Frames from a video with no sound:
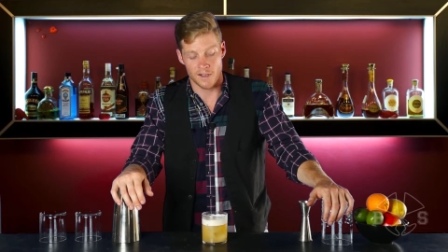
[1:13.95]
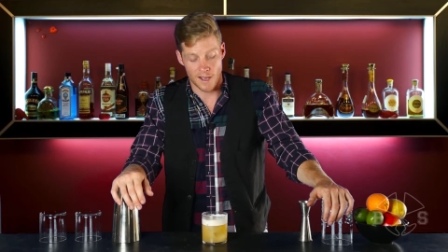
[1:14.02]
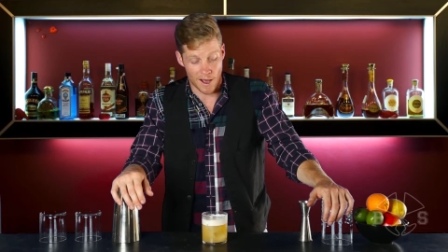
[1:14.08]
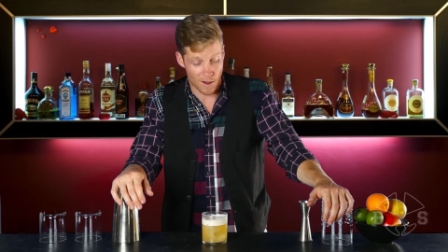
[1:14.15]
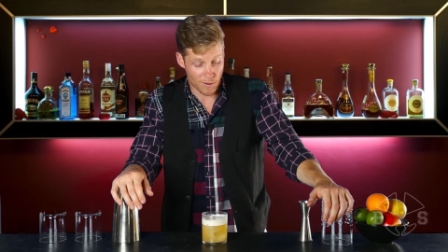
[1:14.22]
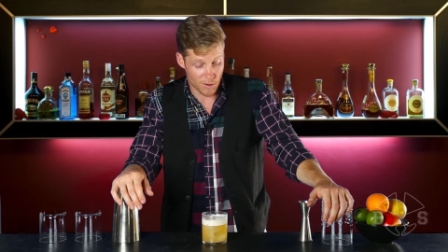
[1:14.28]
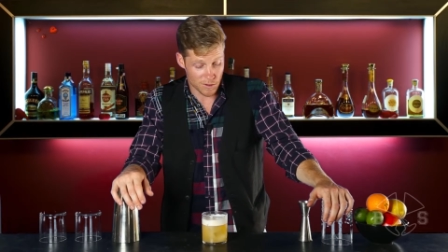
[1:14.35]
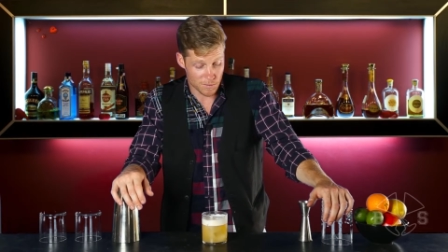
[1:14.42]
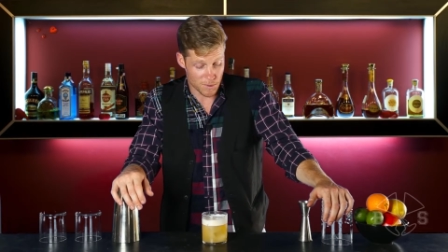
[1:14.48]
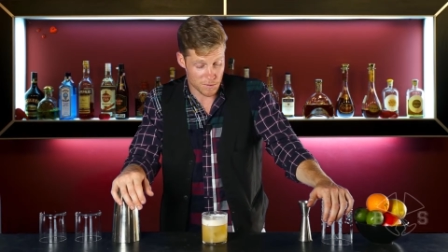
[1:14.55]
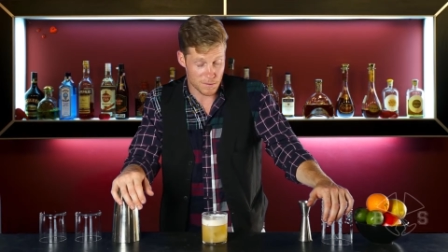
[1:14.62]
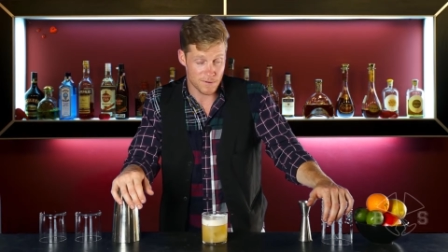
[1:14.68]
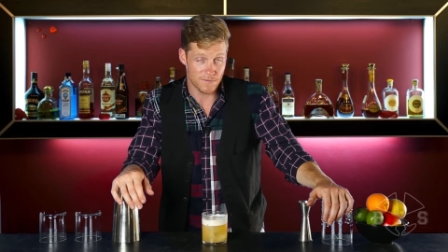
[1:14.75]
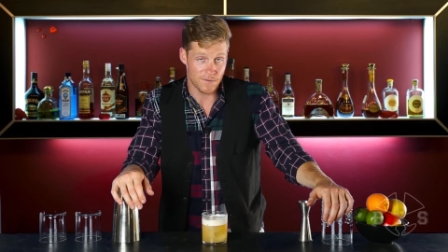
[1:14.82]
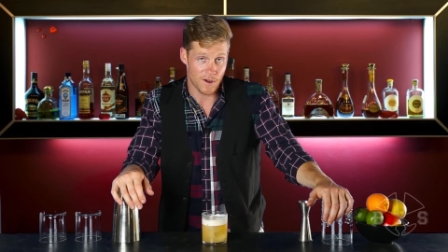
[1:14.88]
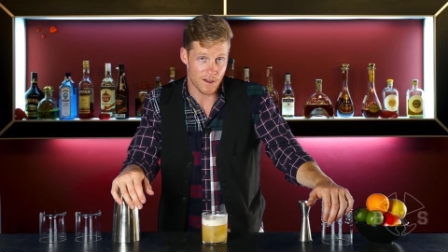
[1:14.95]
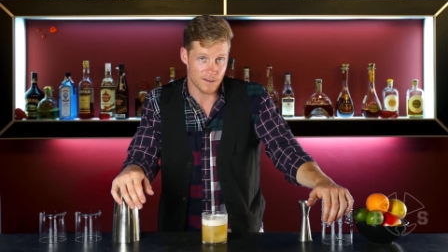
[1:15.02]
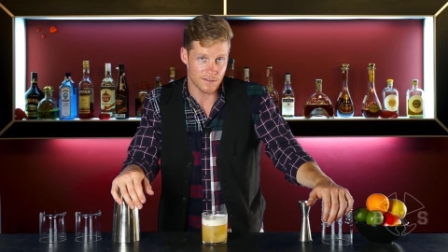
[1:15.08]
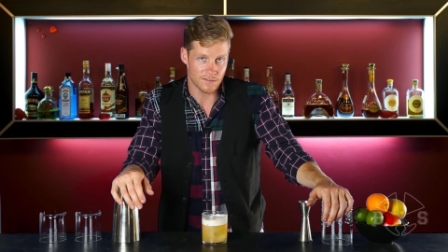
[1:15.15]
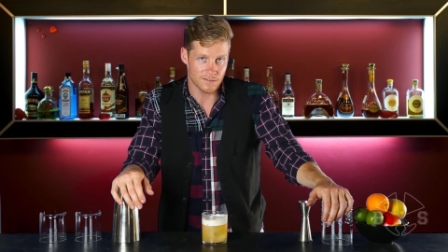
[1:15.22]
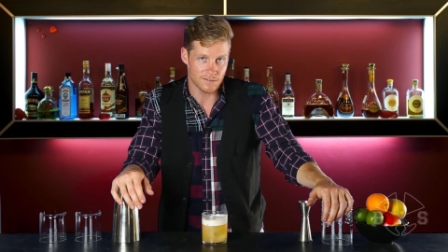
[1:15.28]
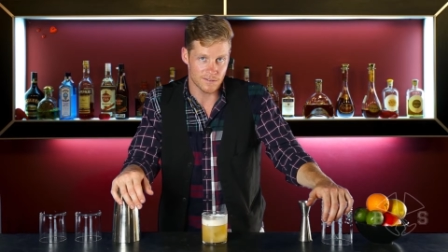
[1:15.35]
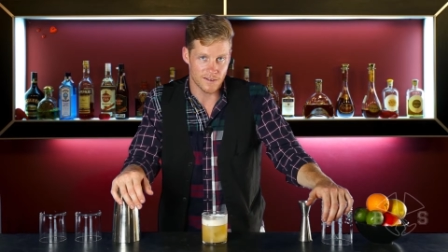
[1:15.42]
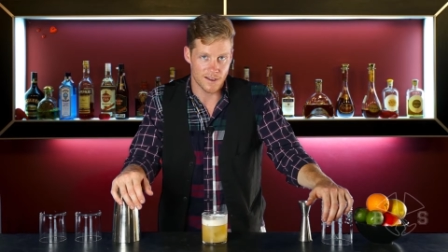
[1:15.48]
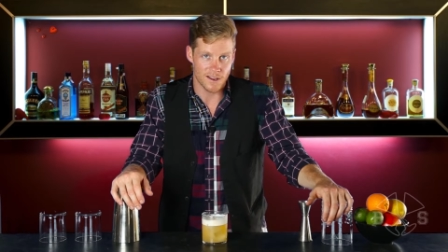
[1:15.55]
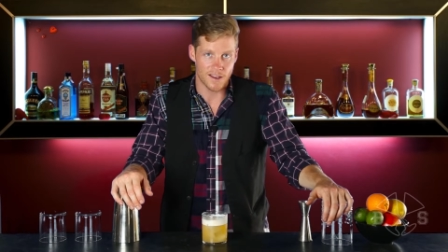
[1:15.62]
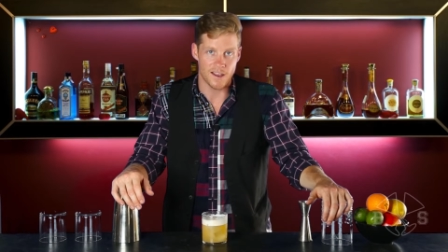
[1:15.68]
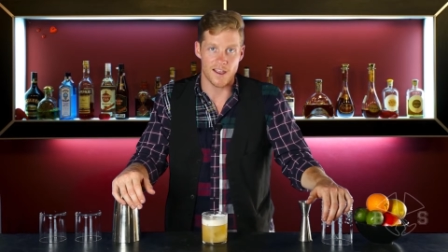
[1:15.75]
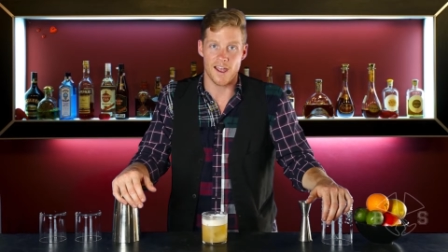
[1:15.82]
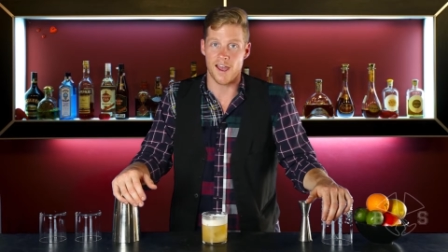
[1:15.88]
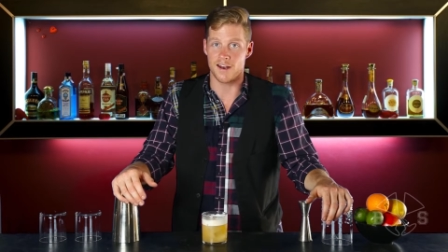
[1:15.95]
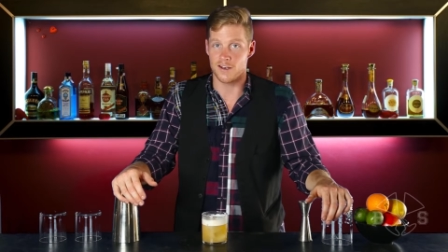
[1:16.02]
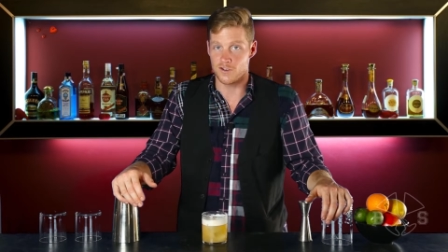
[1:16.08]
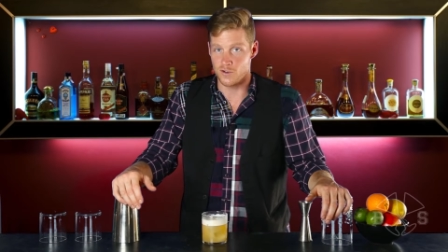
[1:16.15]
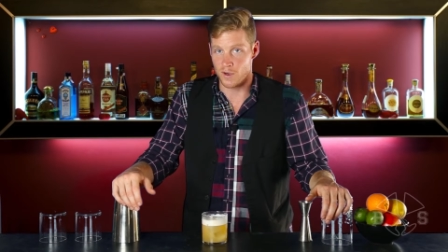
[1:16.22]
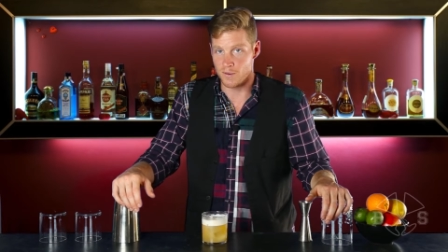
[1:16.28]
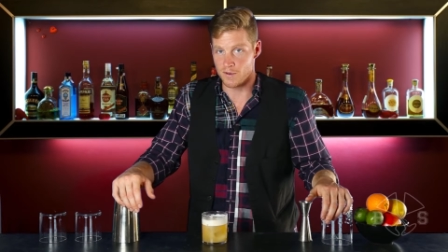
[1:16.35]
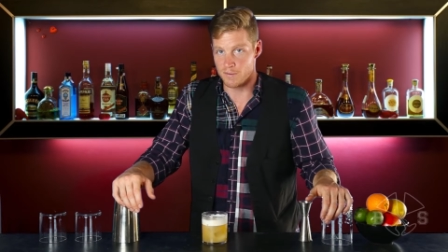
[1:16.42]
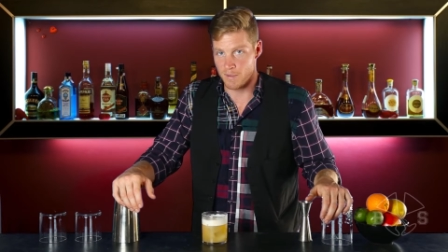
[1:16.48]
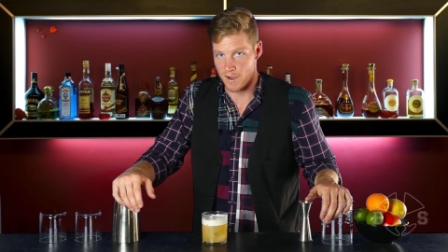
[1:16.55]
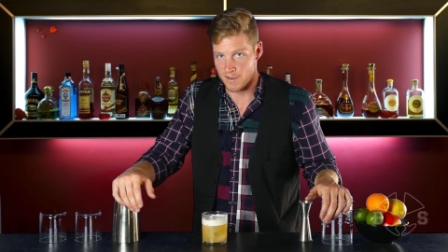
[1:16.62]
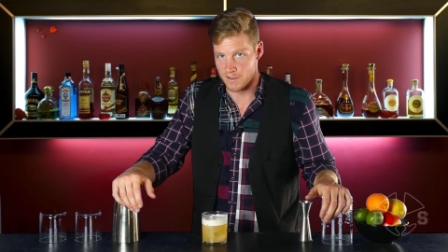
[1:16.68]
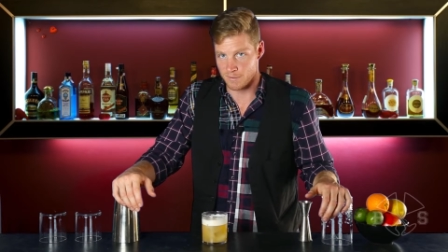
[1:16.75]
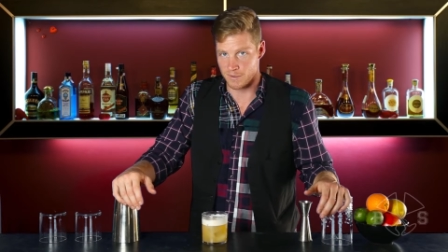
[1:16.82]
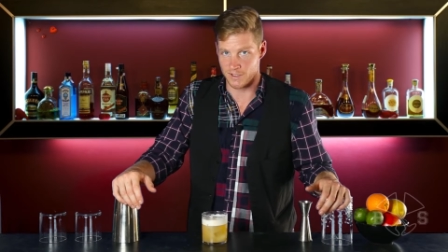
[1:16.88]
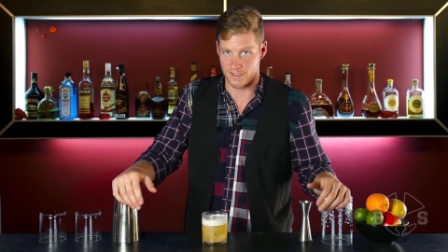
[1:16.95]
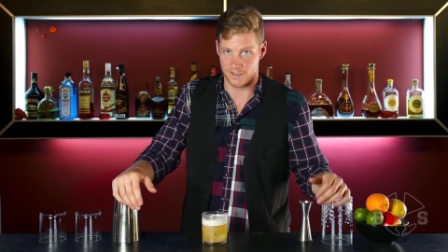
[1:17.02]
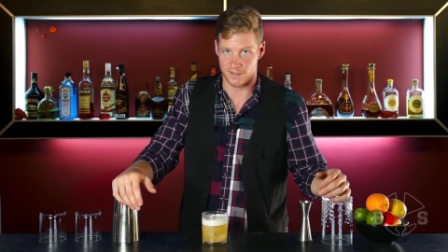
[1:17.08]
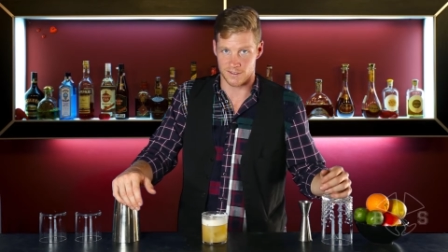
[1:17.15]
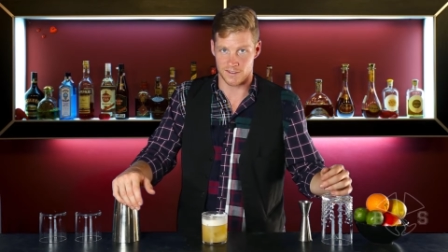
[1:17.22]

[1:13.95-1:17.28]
Alcohol is supposed to be fun and enjoyed responsibly.